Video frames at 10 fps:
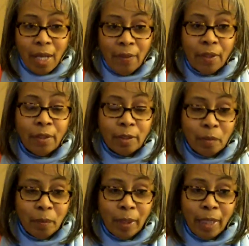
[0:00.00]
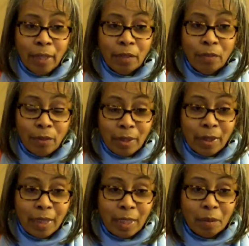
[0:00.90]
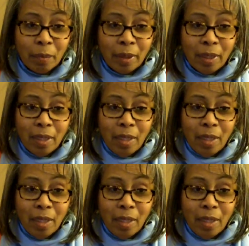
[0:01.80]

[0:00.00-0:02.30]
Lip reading: I think there's a place for assessment,